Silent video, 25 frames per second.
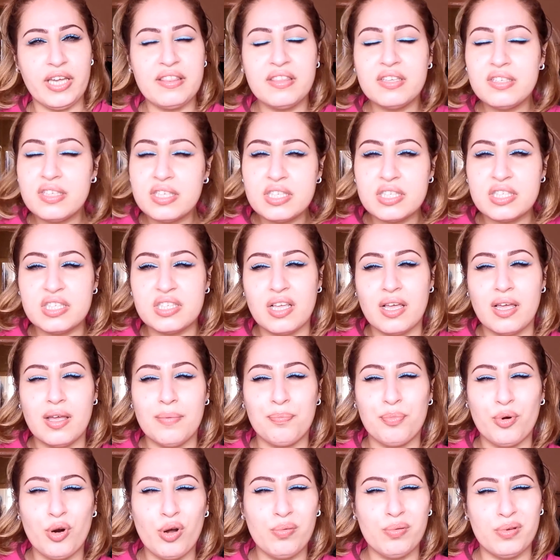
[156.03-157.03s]
This is
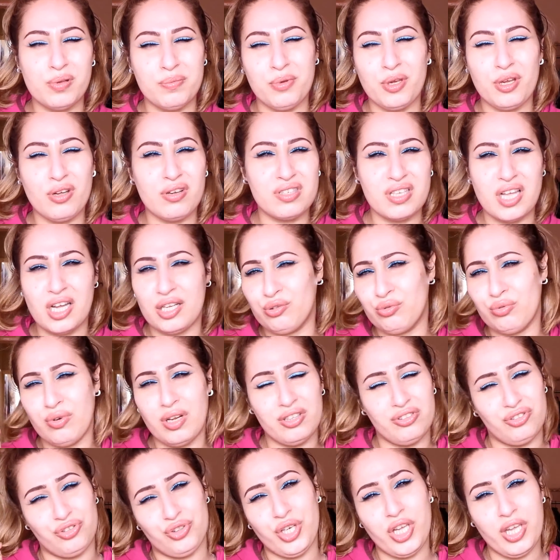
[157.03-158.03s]
probably because I do
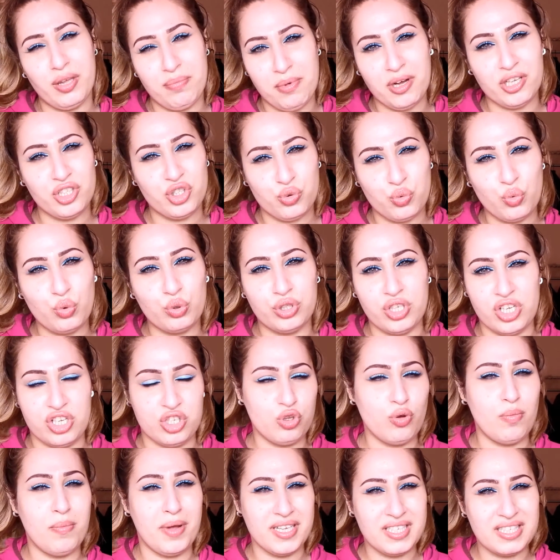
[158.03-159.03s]
not drink much water,
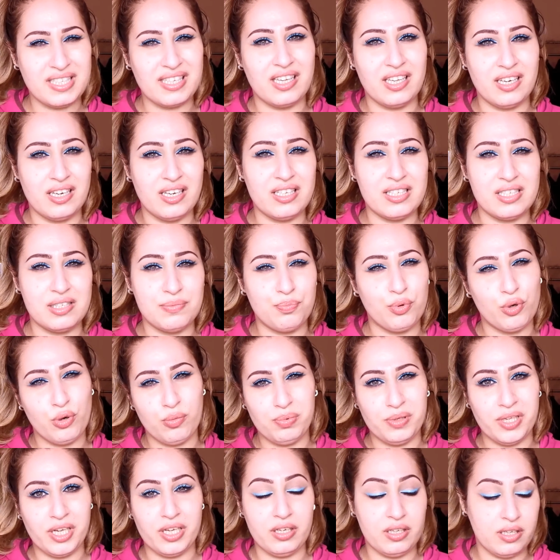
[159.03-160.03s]
so my skin is
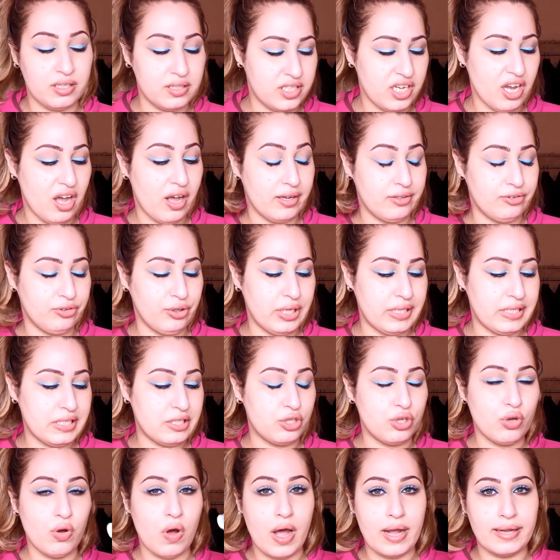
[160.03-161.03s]
probably dehydrated.
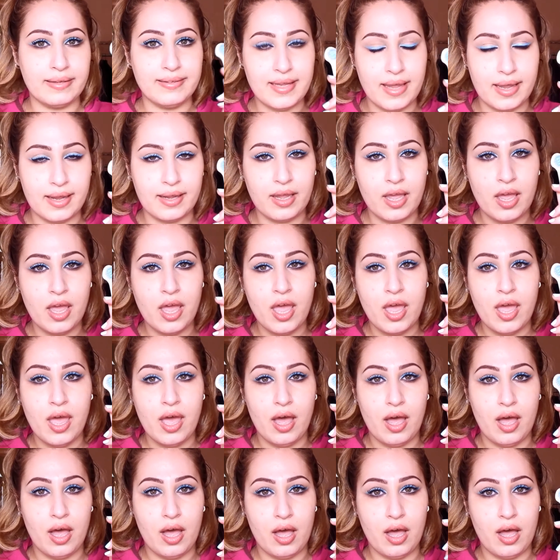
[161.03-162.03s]
So I take
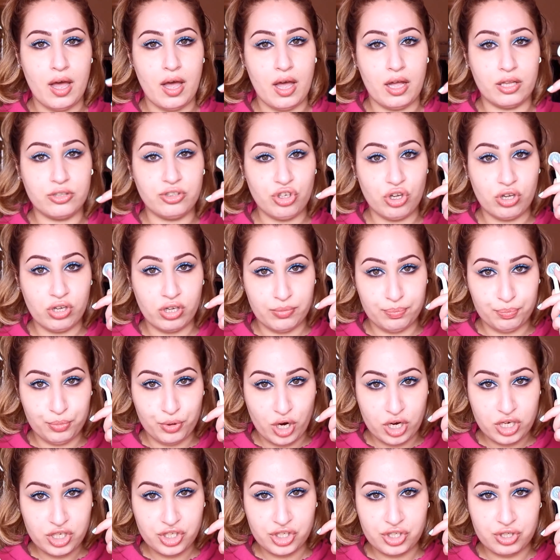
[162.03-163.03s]
a tongue
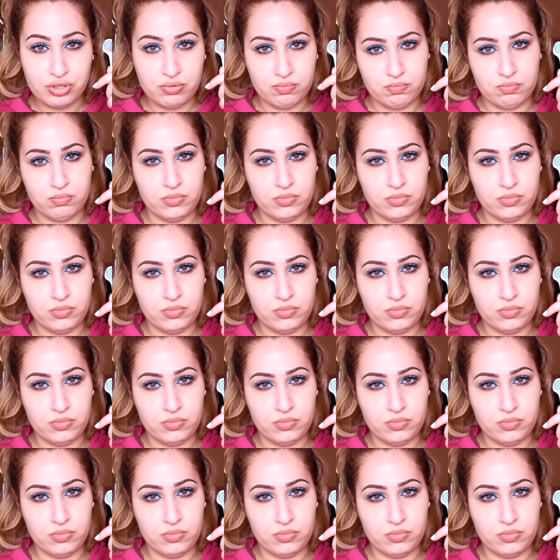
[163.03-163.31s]
brush.